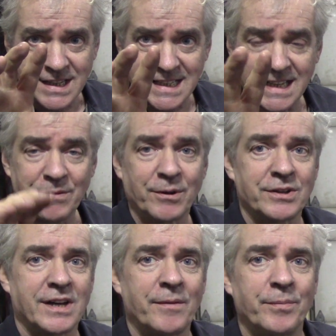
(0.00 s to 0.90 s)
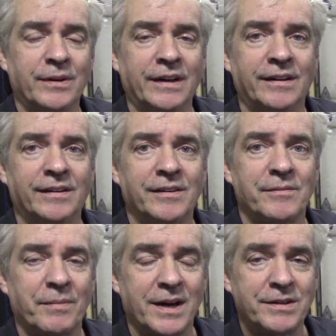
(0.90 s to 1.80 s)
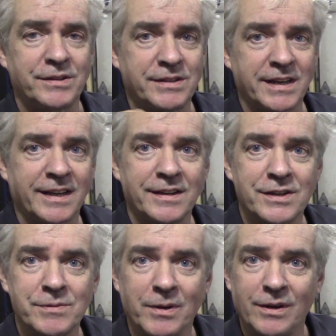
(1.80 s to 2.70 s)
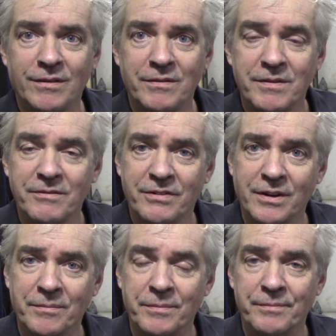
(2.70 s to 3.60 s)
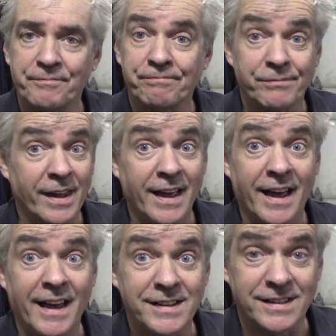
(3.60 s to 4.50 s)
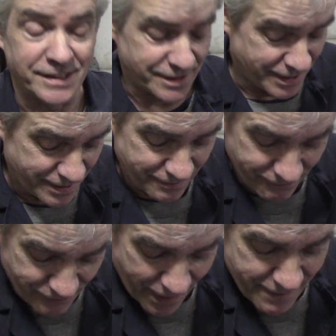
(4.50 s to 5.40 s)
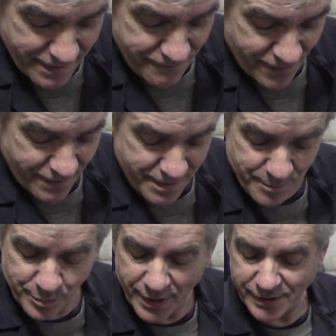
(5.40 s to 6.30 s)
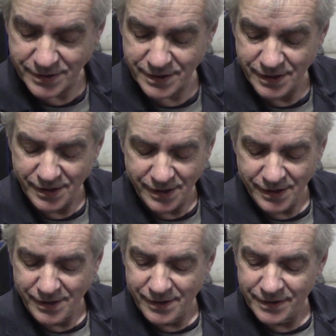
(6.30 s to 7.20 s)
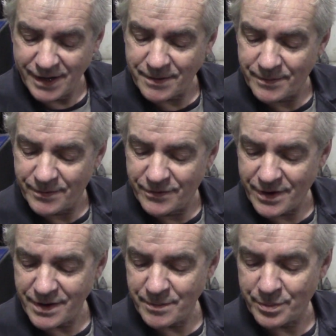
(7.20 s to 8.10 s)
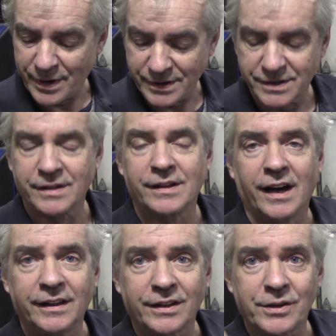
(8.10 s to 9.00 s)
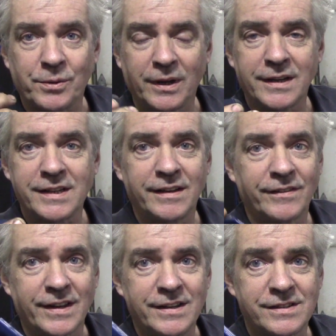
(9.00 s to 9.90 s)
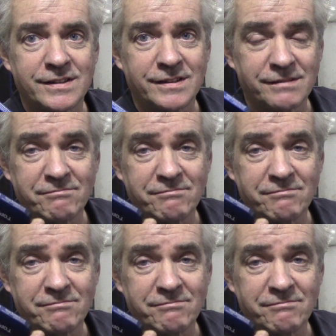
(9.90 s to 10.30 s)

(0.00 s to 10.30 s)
see what's happening by taking a small film. Excellent. Very, very impressed. Yeah, very impressed. And the quality of these